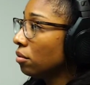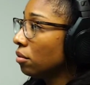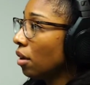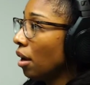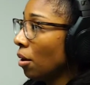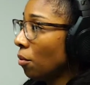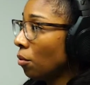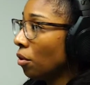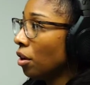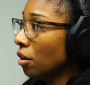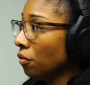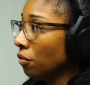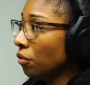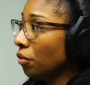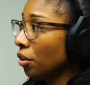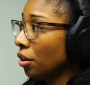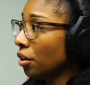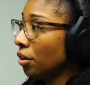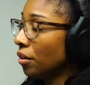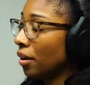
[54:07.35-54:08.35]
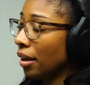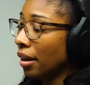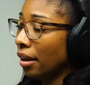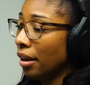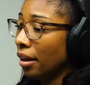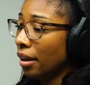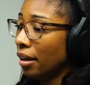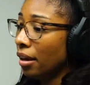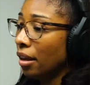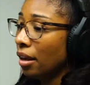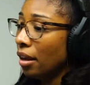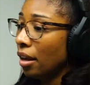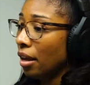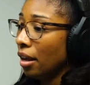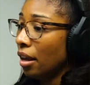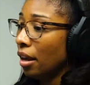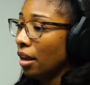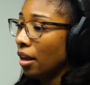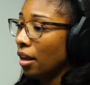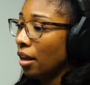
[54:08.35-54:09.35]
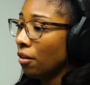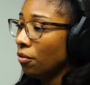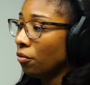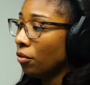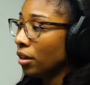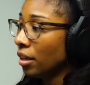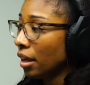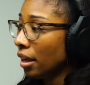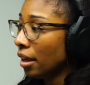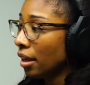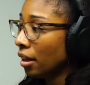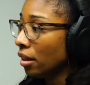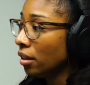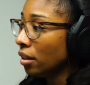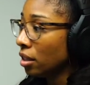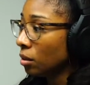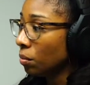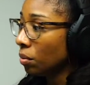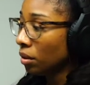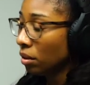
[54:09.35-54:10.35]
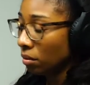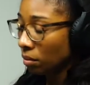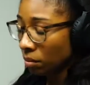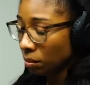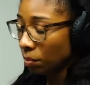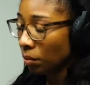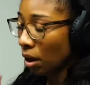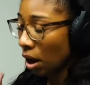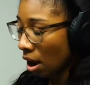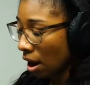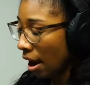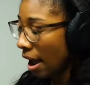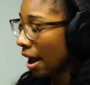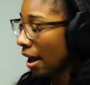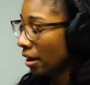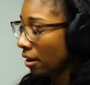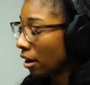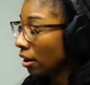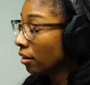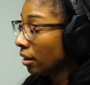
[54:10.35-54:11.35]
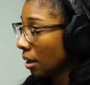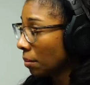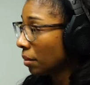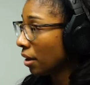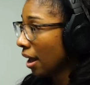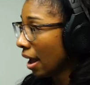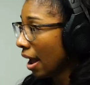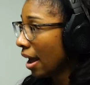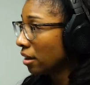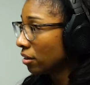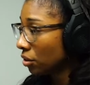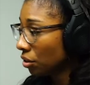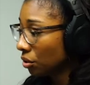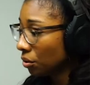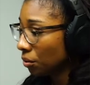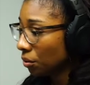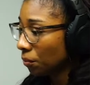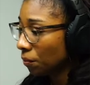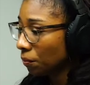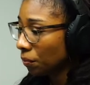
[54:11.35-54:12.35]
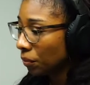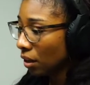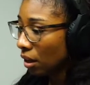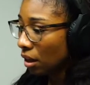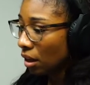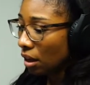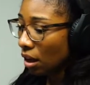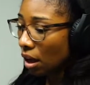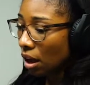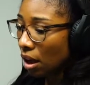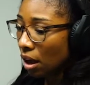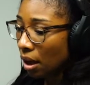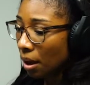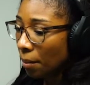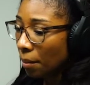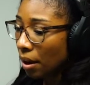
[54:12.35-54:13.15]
I want it for you. And if we can, let's put our name in the hat too. Right.